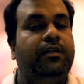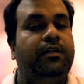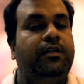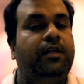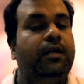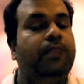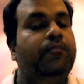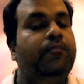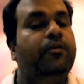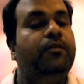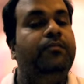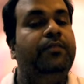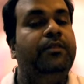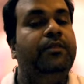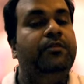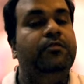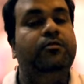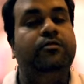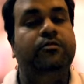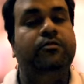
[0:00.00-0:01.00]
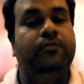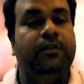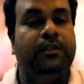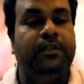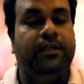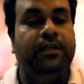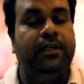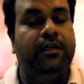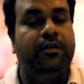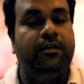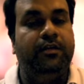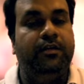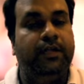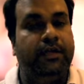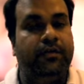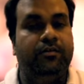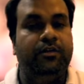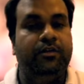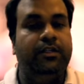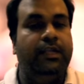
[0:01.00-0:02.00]
The number of bindus over there
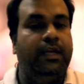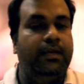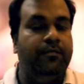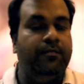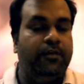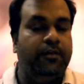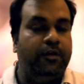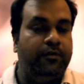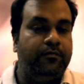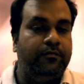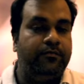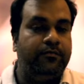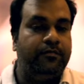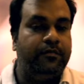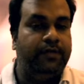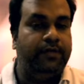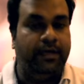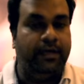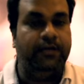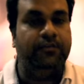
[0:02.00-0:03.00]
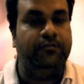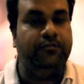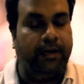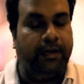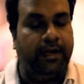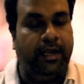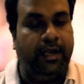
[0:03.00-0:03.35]
denote the number of kids one